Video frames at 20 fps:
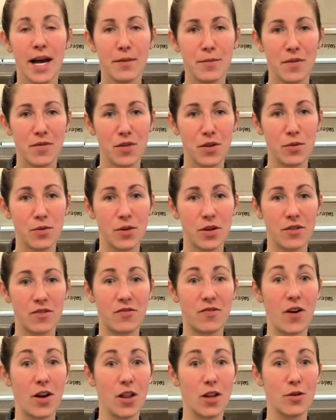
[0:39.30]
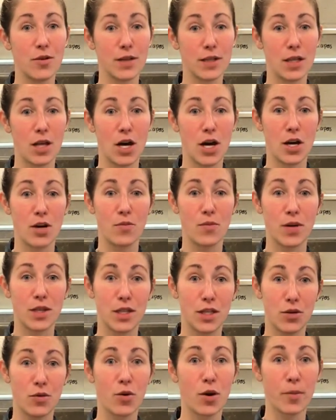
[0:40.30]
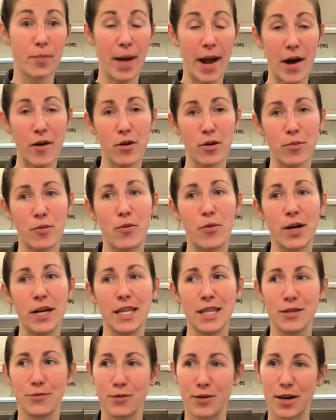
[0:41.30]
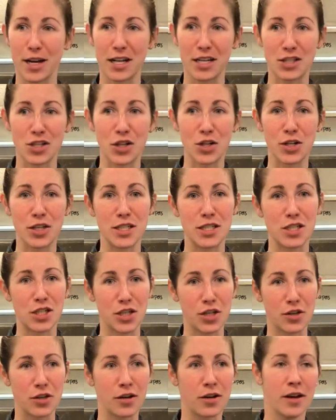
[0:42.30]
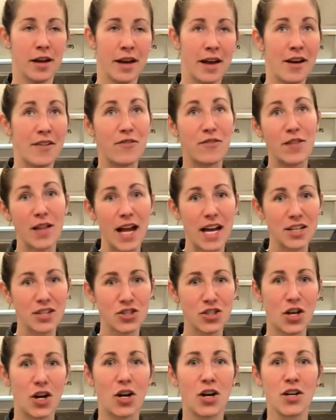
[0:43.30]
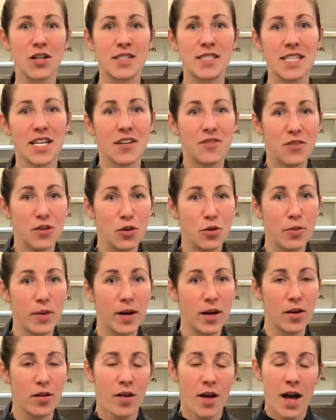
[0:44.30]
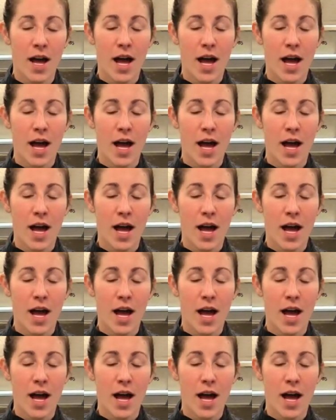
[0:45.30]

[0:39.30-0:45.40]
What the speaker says: if you would follow along with your PowerPoint that will kind of turn into your flashcards, if you will.